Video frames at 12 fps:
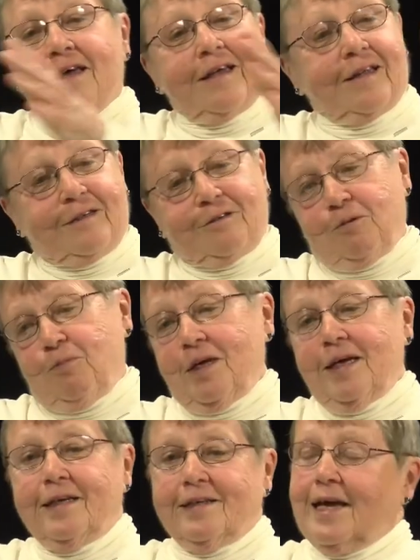and there's a
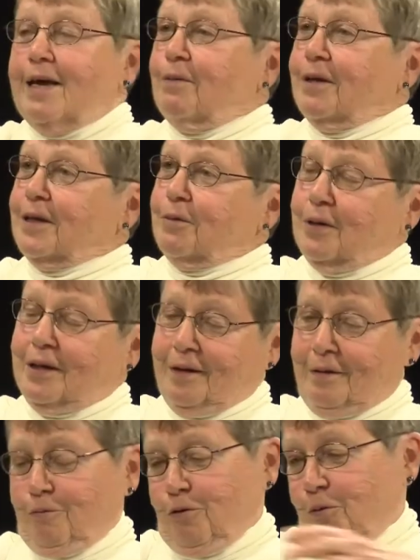big table in the middle of
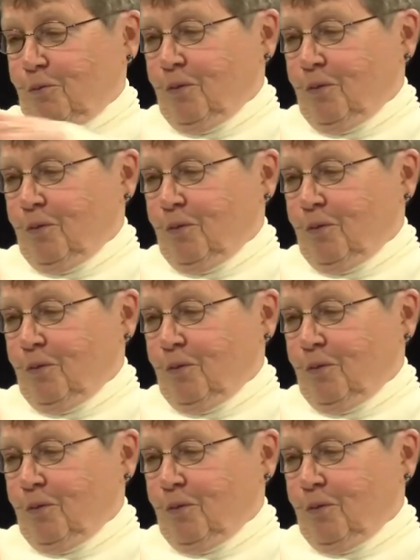the room